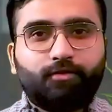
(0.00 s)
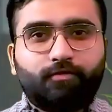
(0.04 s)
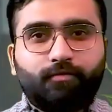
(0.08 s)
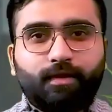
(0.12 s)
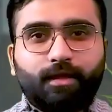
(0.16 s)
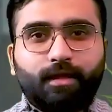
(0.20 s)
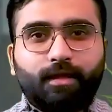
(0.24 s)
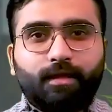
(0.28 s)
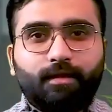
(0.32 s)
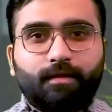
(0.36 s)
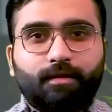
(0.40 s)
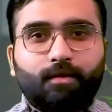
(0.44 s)

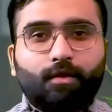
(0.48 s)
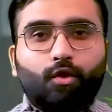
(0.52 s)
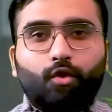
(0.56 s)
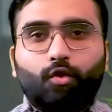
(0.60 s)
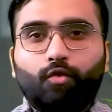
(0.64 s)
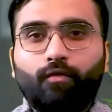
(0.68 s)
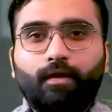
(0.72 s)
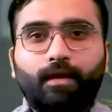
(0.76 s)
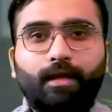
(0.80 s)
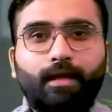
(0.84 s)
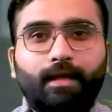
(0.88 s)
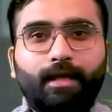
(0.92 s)
field. You
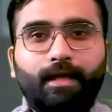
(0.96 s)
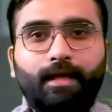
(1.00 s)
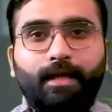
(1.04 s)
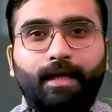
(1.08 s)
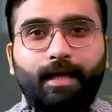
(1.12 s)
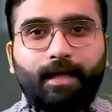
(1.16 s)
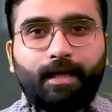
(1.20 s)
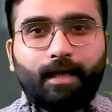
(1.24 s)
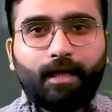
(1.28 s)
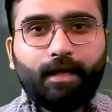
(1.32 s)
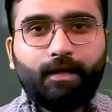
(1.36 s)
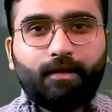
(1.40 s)
will need
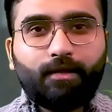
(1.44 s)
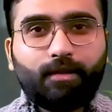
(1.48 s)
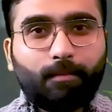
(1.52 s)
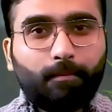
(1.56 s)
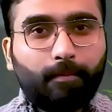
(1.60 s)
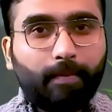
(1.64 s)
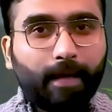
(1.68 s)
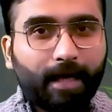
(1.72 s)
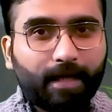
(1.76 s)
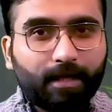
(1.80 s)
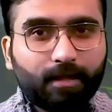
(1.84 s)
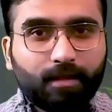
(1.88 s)
at least a
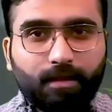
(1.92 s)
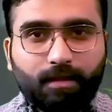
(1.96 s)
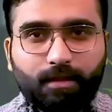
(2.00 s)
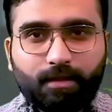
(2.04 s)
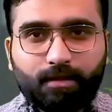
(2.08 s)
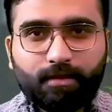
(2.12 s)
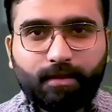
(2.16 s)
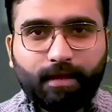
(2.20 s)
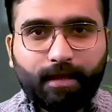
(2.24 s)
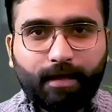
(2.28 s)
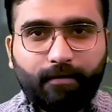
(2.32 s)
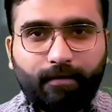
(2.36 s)
bachelor's
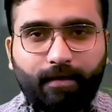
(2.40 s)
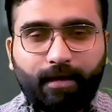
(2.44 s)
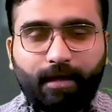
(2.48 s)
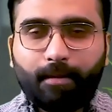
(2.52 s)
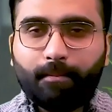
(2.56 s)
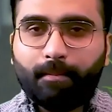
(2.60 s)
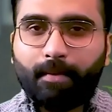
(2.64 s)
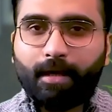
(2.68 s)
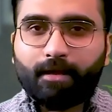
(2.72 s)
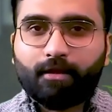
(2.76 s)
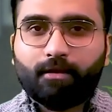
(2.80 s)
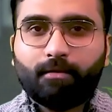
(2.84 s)
degree in
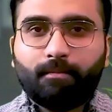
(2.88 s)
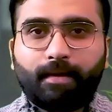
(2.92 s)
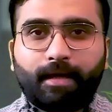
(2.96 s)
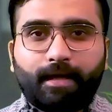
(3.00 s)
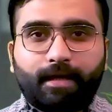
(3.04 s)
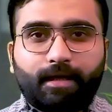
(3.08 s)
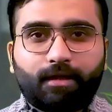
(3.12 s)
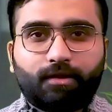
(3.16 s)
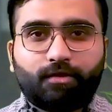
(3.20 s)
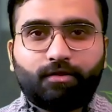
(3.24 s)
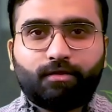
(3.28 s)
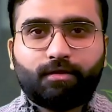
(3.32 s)

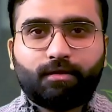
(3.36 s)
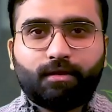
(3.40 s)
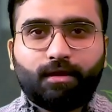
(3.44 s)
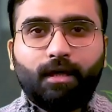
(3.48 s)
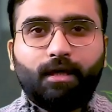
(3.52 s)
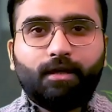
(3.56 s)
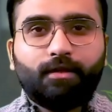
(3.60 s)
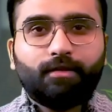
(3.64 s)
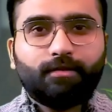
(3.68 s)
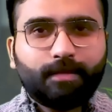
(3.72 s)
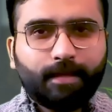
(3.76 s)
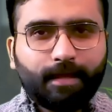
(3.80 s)
mathematics,
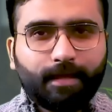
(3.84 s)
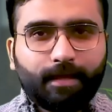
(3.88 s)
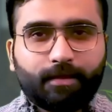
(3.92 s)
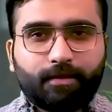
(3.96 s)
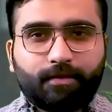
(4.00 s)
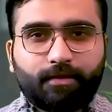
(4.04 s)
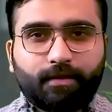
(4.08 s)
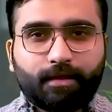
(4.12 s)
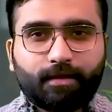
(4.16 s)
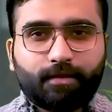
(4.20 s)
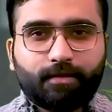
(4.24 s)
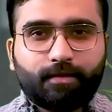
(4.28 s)

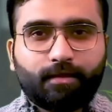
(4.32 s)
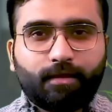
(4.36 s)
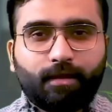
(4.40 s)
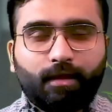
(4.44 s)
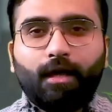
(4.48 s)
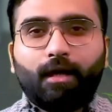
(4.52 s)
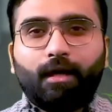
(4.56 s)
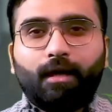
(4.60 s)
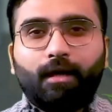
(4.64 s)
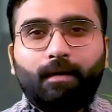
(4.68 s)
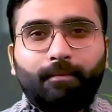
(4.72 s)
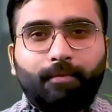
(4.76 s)
statistics,
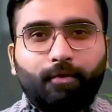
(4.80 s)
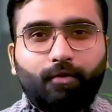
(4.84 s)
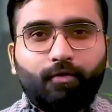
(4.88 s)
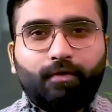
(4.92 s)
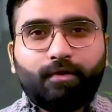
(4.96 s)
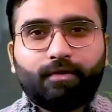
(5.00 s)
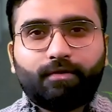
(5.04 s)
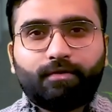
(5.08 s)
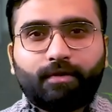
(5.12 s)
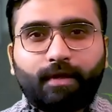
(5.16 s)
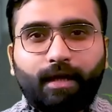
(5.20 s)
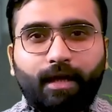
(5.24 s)
computer
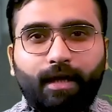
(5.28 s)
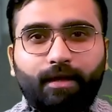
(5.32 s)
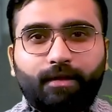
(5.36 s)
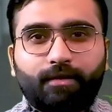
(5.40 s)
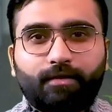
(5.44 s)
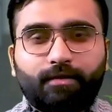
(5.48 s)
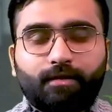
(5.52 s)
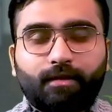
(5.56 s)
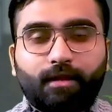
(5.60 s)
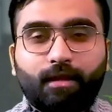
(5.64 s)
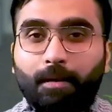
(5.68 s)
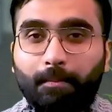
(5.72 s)

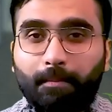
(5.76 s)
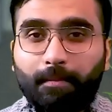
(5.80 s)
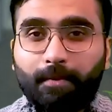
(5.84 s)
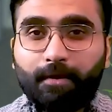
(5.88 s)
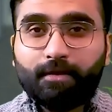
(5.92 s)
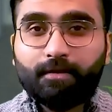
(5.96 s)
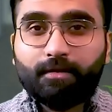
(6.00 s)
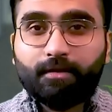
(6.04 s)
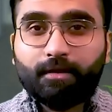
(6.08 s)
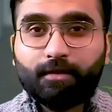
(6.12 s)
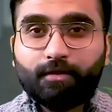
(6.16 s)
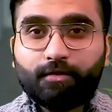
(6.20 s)
science,
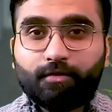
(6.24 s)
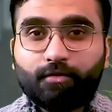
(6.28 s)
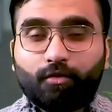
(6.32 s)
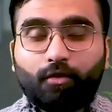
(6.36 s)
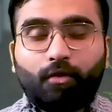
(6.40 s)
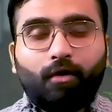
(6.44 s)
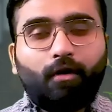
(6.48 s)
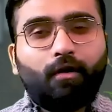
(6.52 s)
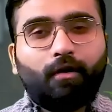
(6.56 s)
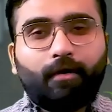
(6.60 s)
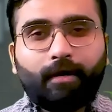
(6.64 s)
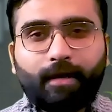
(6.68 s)
business,
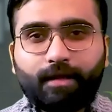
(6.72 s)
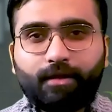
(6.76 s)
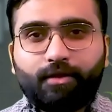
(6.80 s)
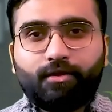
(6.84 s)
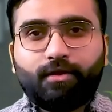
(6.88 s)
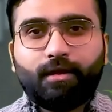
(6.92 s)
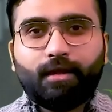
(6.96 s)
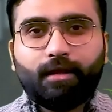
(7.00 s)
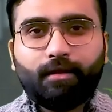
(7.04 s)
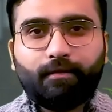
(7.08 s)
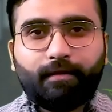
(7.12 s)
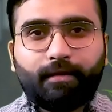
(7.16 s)
or
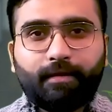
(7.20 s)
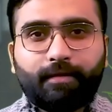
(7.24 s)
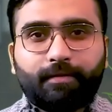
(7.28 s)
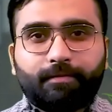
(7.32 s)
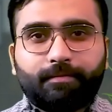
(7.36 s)
engineering.